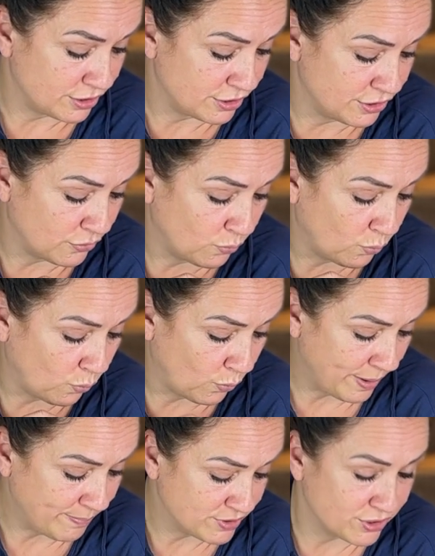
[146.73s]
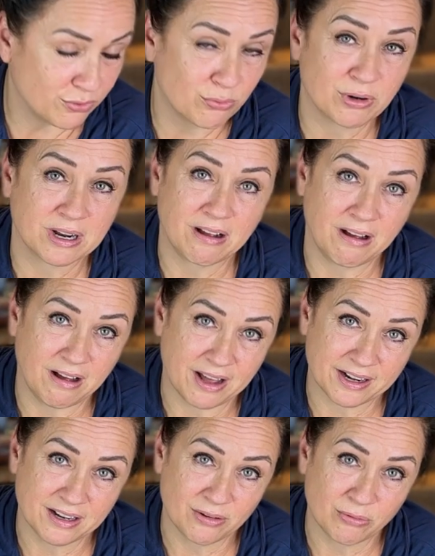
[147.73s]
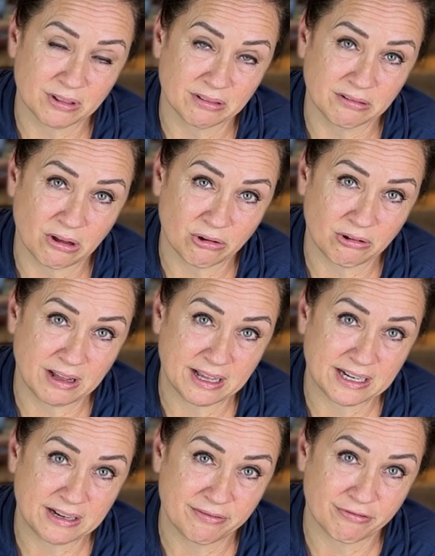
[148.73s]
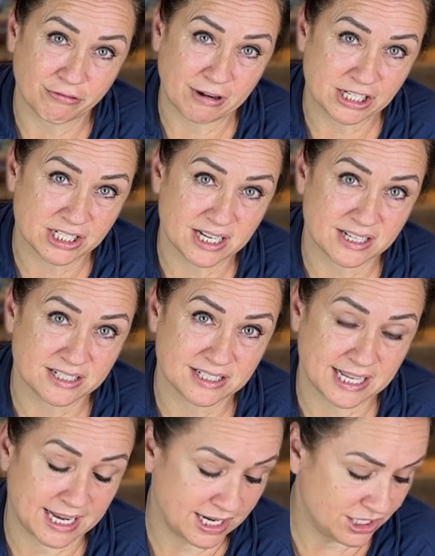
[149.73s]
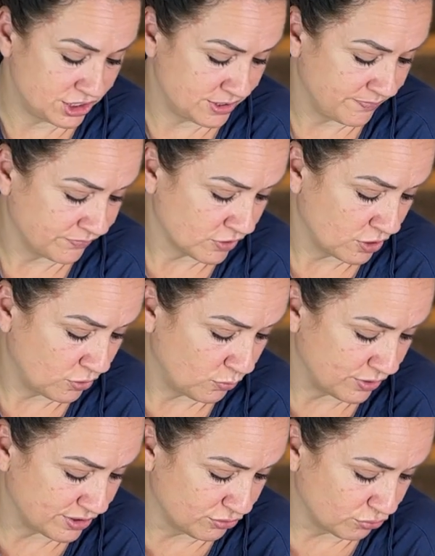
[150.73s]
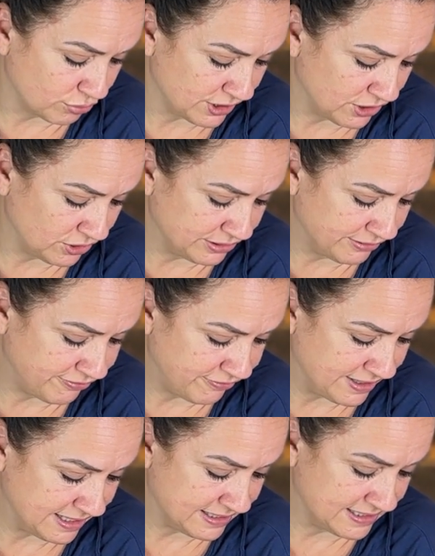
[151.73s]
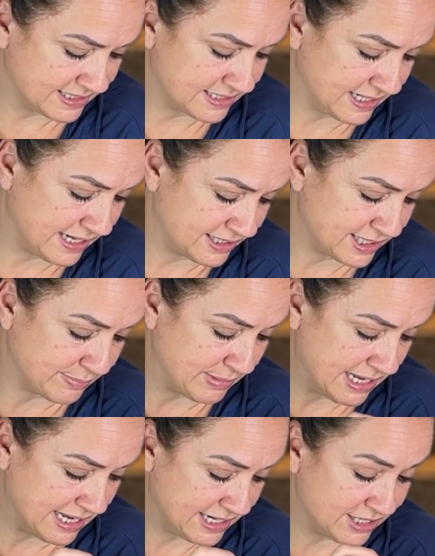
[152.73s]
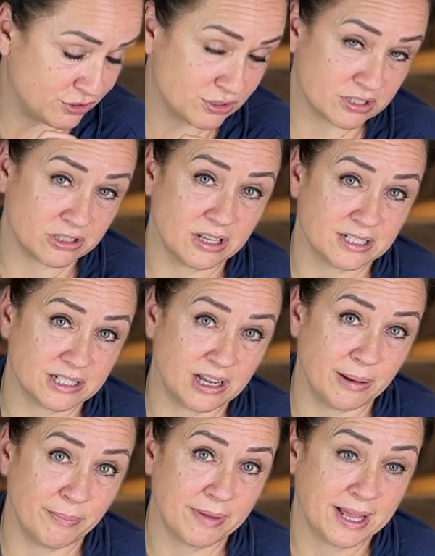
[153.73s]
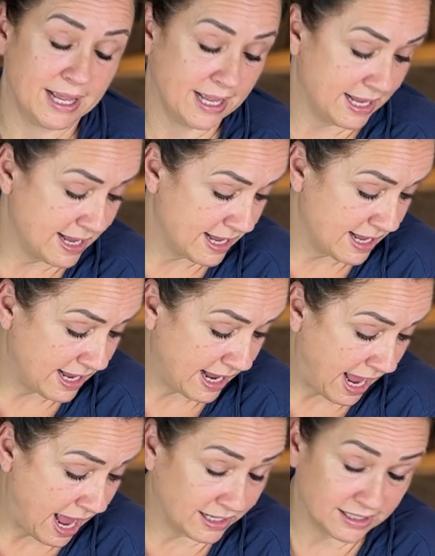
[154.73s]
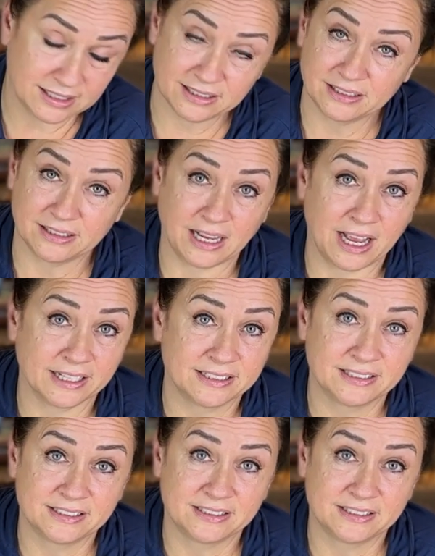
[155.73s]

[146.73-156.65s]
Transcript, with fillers: the whipped ricotta with local honey, fresh sage, with grilled figs and some honey drizzle on top. I,